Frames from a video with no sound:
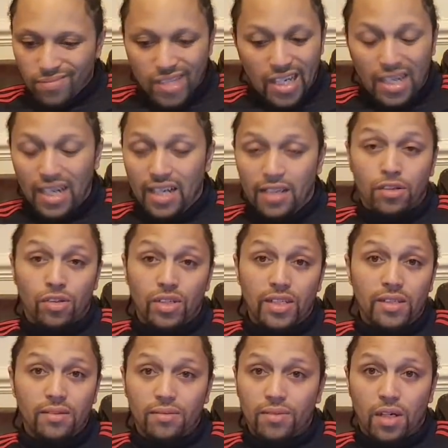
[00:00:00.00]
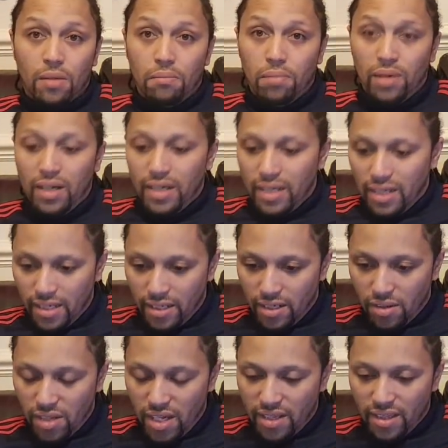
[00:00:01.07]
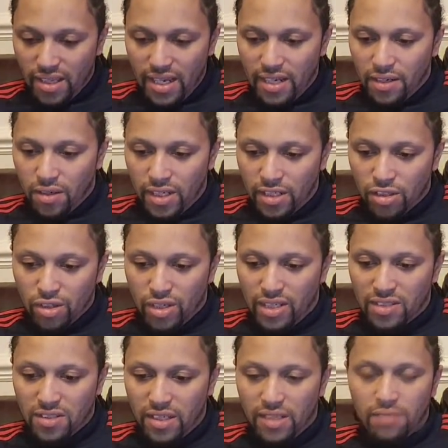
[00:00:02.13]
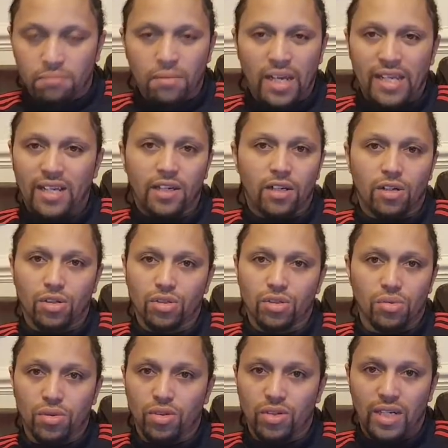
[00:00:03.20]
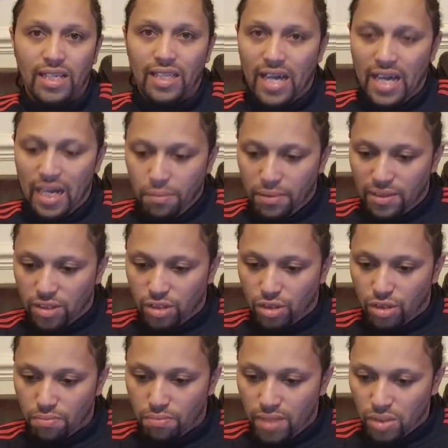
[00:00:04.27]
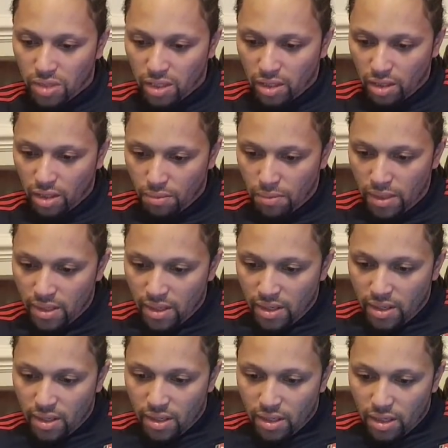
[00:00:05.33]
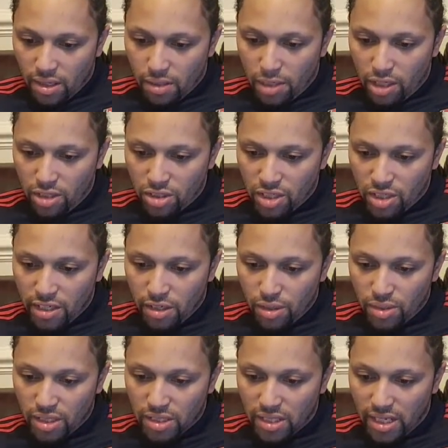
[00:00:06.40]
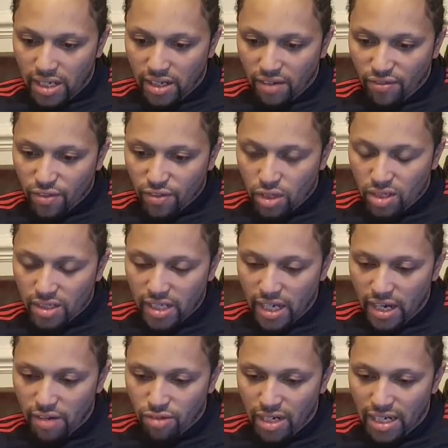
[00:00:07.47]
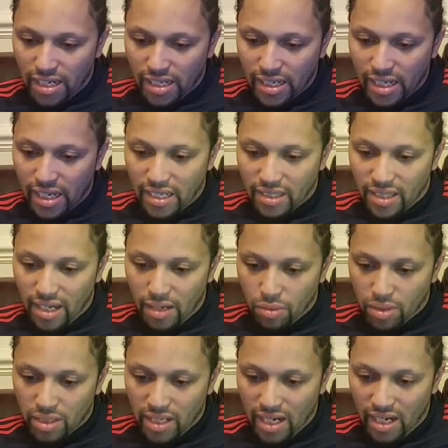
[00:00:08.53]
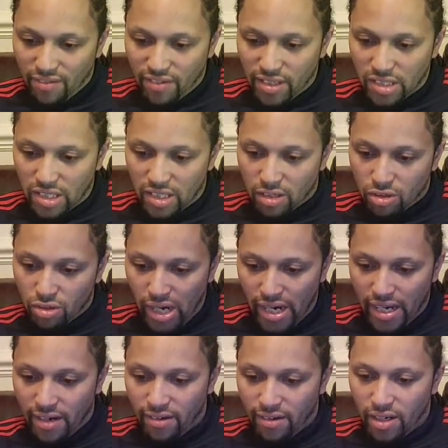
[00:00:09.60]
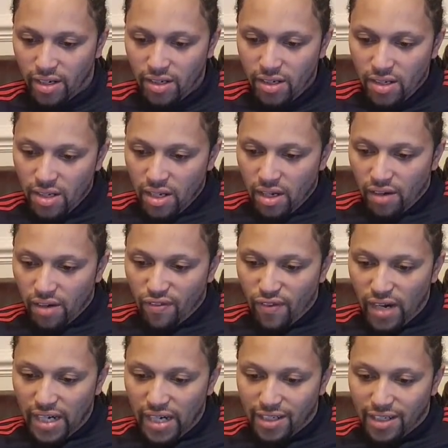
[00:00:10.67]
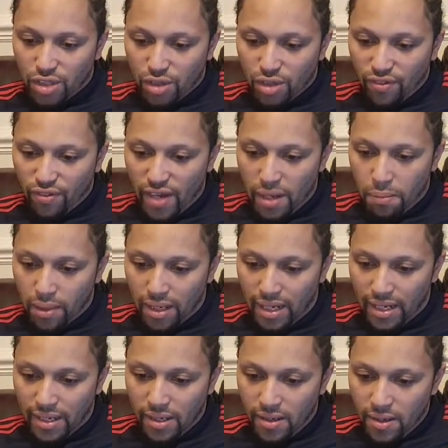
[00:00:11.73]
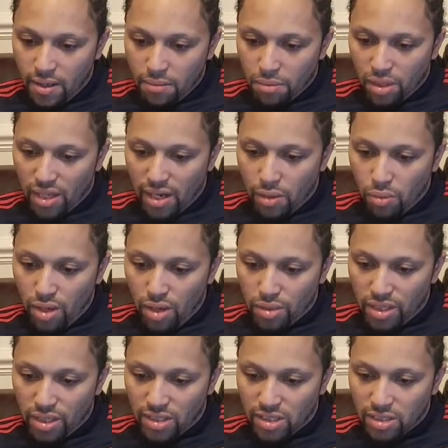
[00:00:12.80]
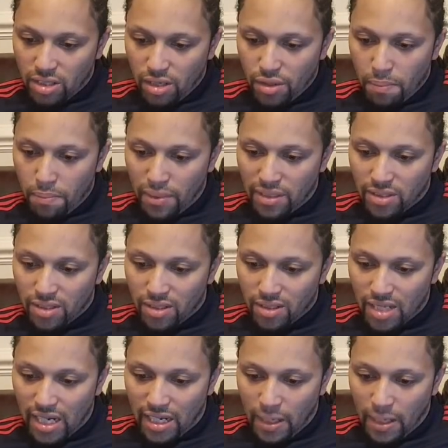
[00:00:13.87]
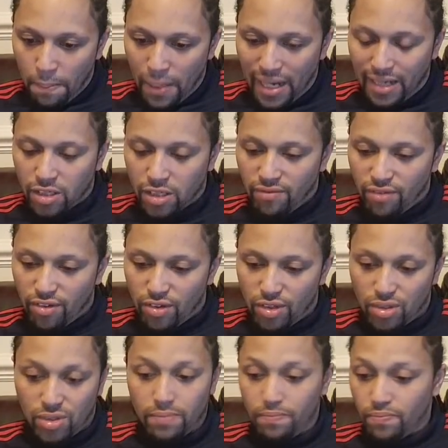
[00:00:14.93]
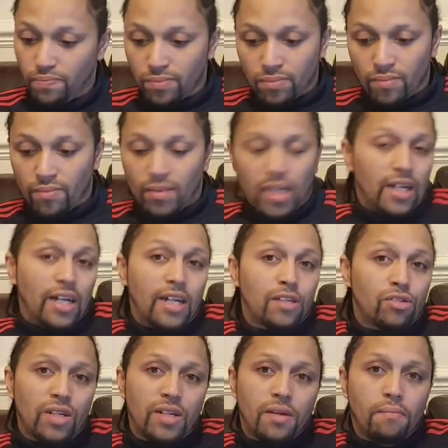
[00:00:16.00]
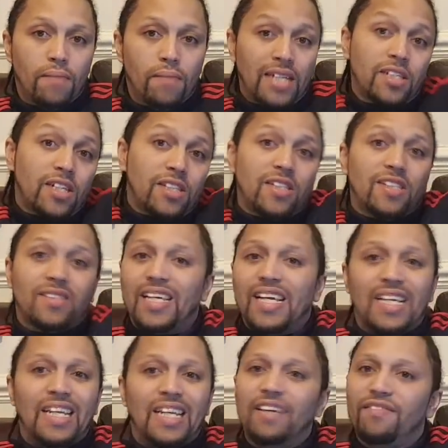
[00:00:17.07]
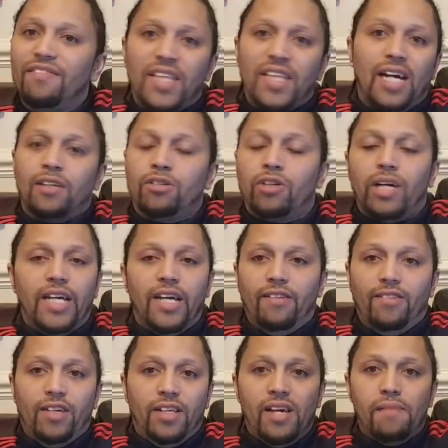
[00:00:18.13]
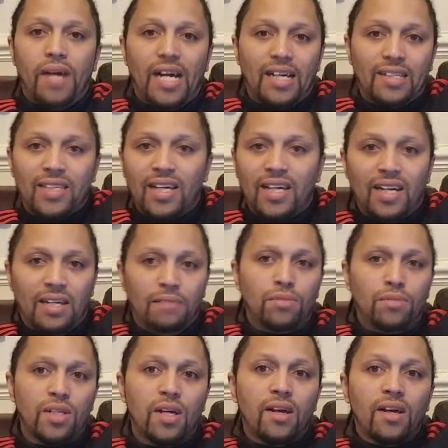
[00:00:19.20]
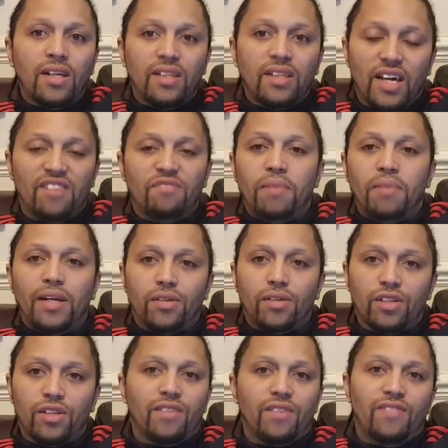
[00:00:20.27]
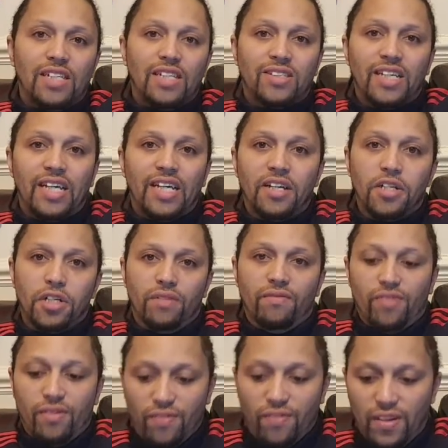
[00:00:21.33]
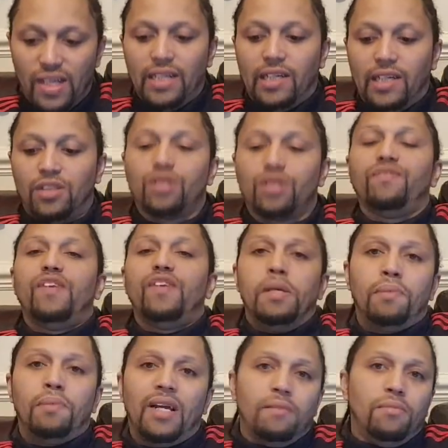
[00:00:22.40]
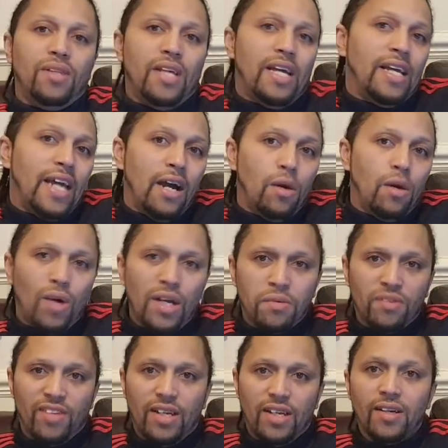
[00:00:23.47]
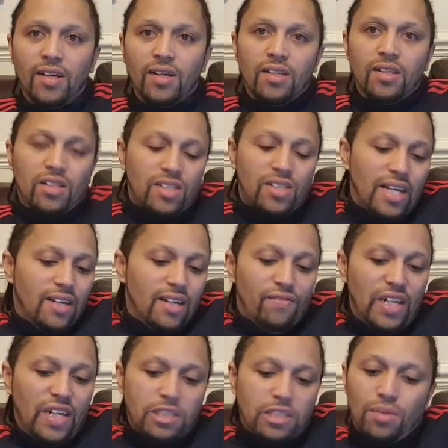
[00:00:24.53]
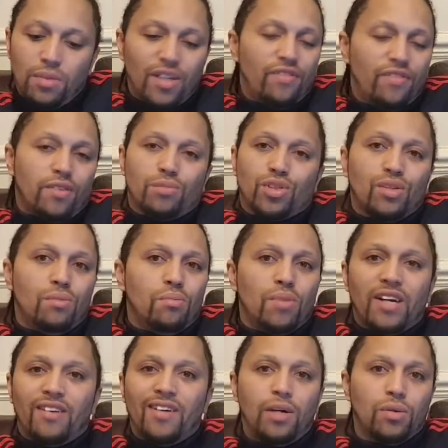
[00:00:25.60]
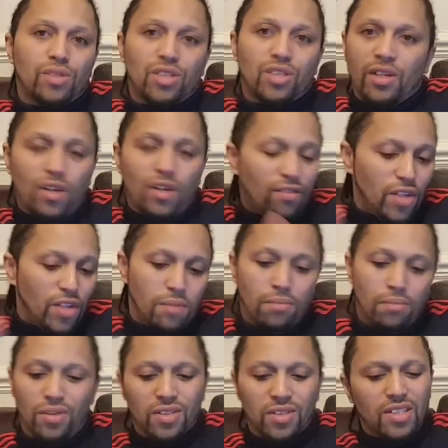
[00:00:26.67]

I agree completely. You know, they're not interested in making Arsenal great. They're happy to just milk the club. Ozzy Guna said if Kroenke really cared, they would dive into the grey area of financial fair play, but they won't, as it's only business and a passion for us. And I agree. Manchester City live in that grey area. The amount of times they've been under investigation from financial fair play, but they get away with it because they'll invest money from somewhere else to cover the books.